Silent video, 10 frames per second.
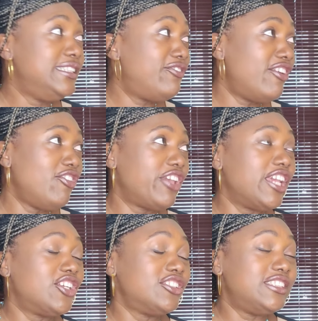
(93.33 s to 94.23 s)
Different
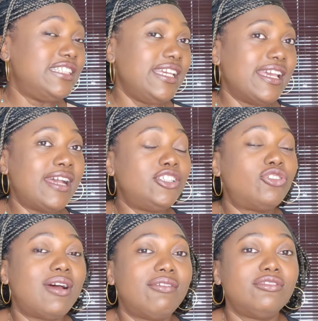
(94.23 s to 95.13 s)
locations today. I
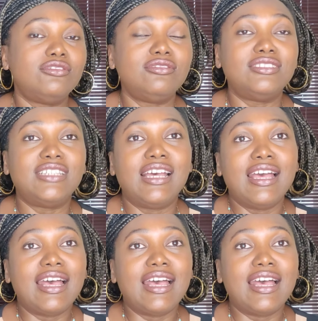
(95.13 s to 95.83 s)
traveled,